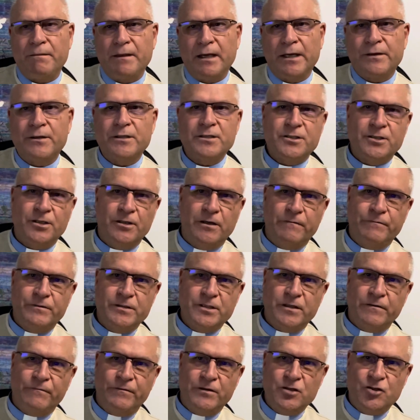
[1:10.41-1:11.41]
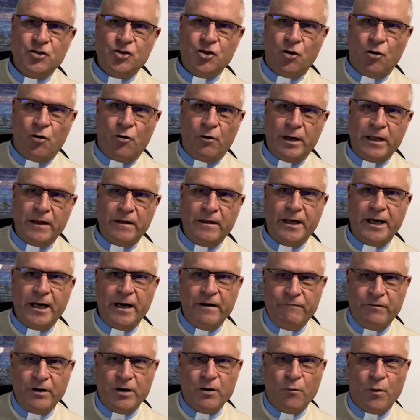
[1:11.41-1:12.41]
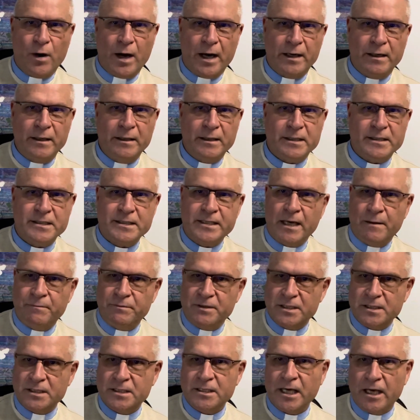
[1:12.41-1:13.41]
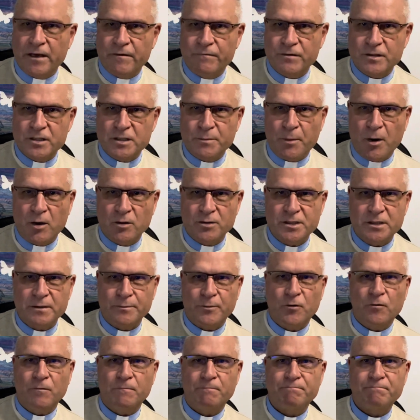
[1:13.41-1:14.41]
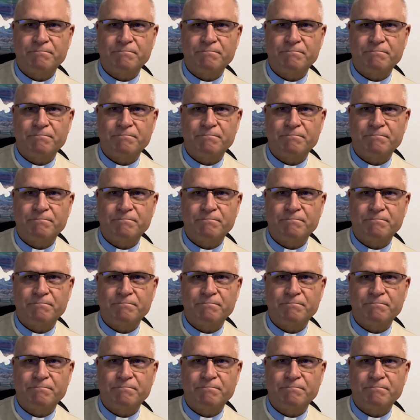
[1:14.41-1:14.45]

at the service of ensuring that everyone is kept as safe as possible.